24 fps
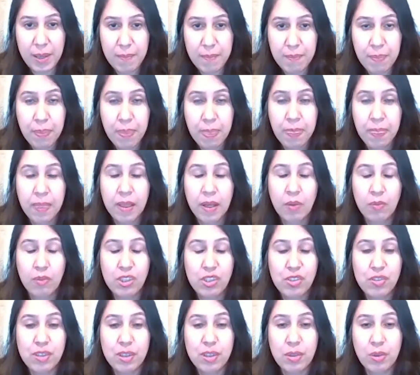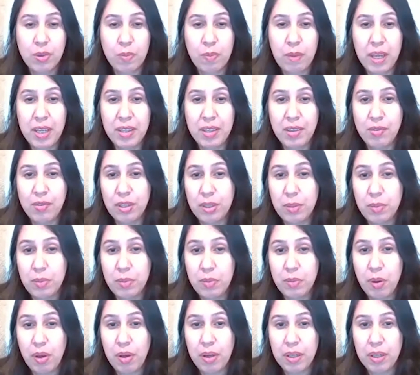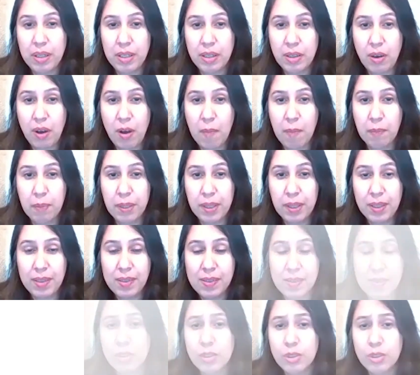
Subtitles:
which is a chromatin remodeling complex,